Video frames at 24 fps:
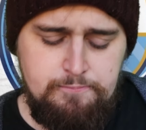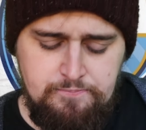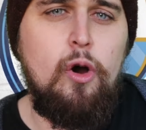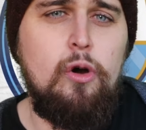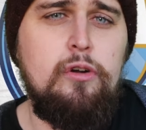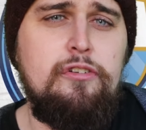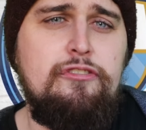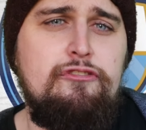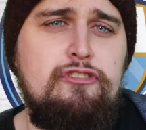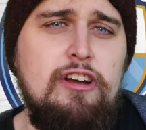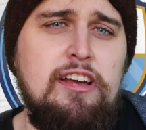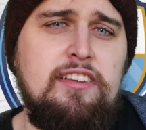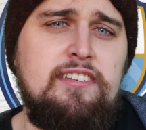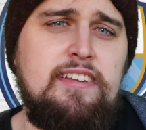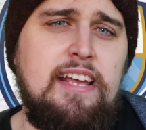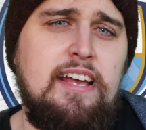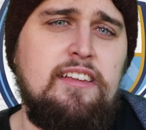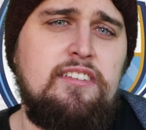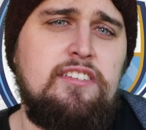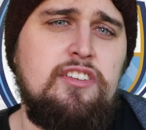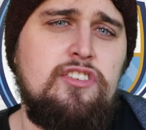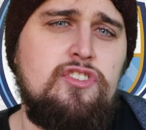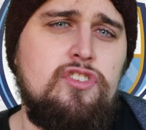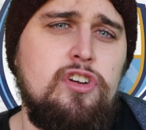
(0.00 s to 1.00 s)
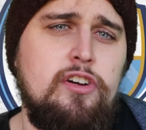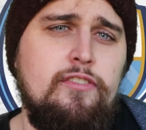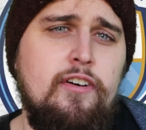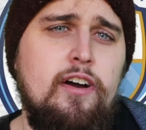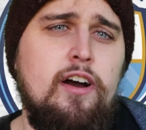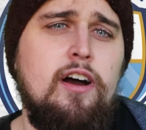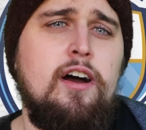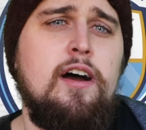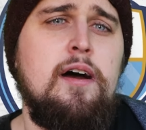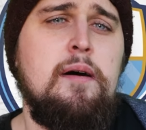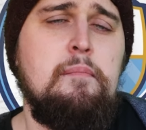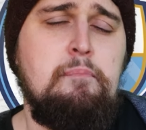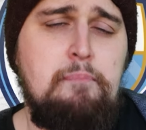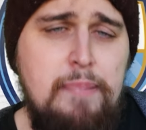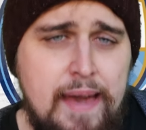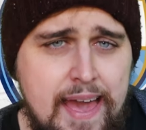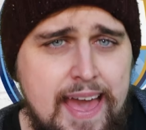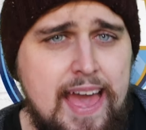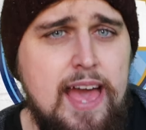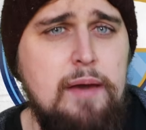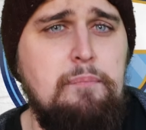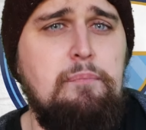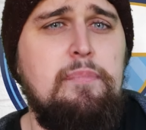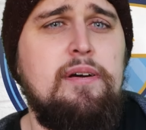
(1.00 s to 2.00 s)
Old friends against each other,
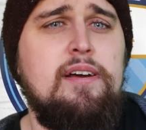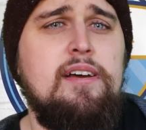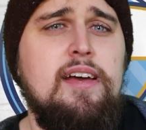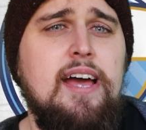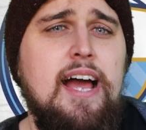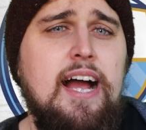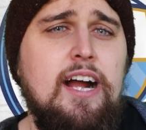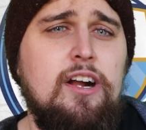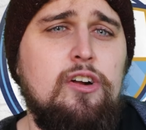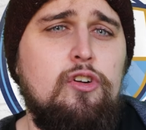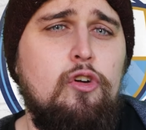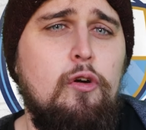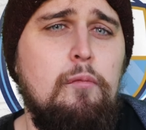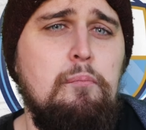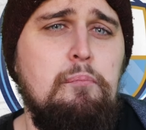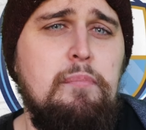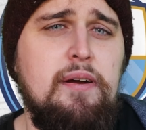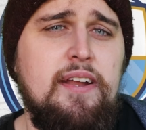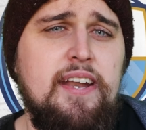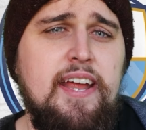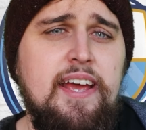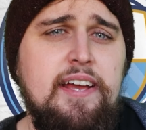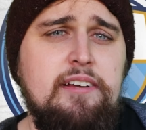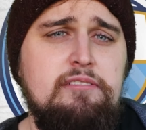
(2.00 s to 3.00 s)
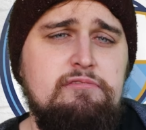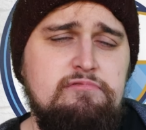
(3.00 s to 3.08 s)
Pep and company.